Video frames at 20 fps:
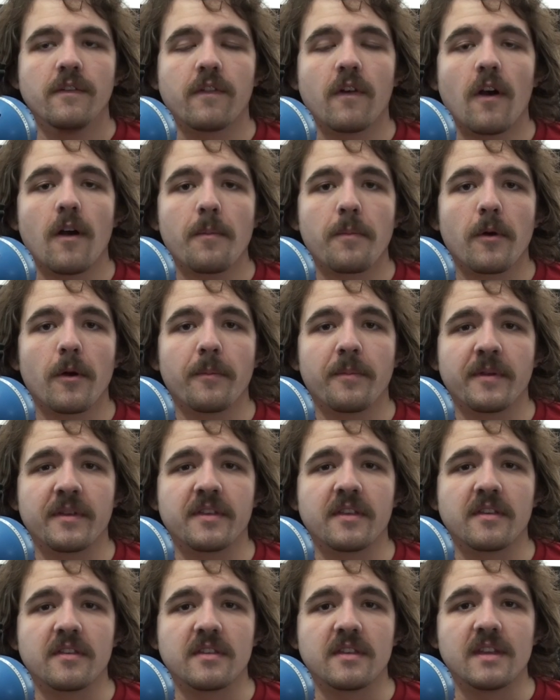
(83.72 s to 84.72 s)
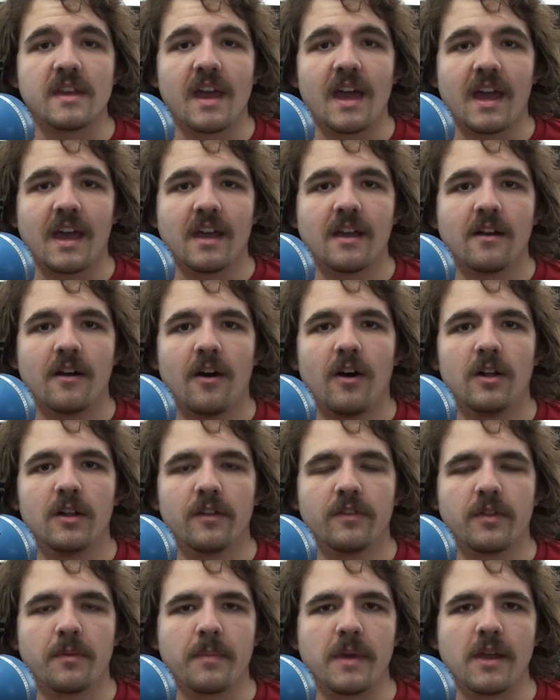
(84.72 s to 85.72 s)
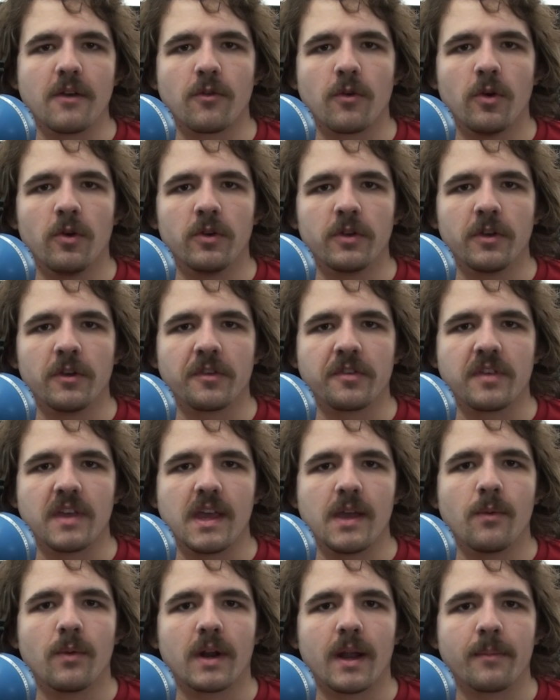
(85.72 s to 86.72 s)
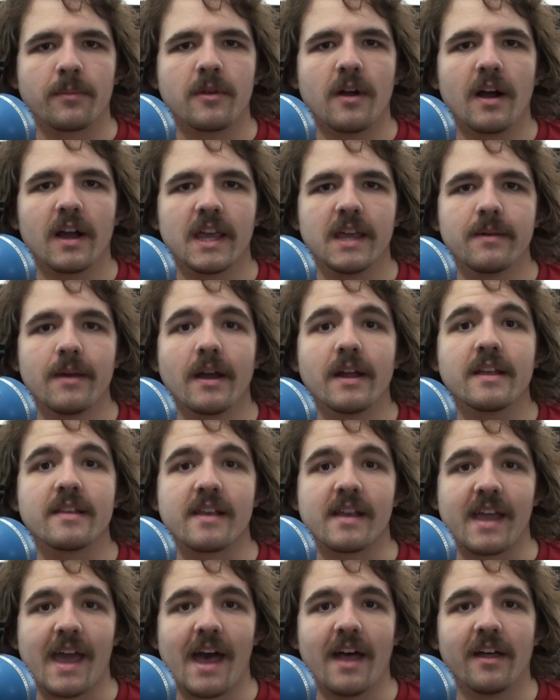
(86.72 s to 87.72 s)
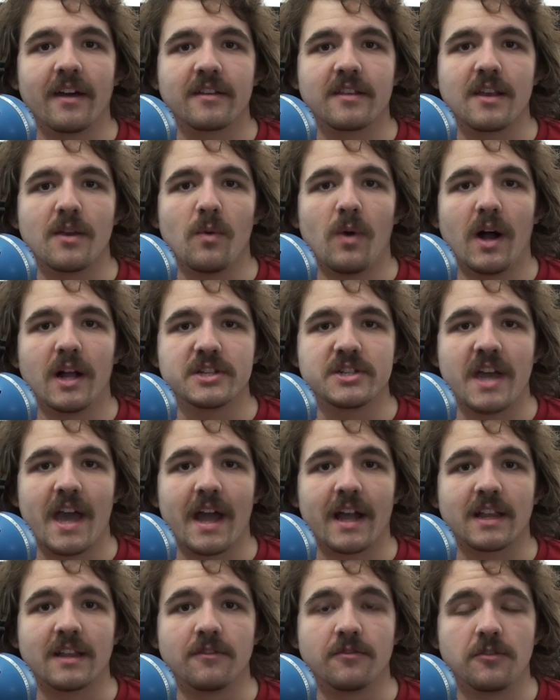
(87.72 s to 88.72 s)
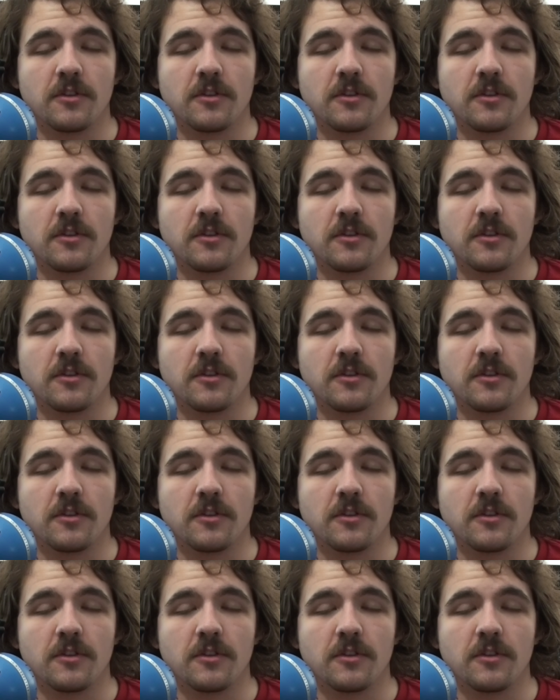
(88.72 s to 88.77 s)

For our purposes today, all of the B-roll you'll see when I'm talking about is a Galaxy Watch Active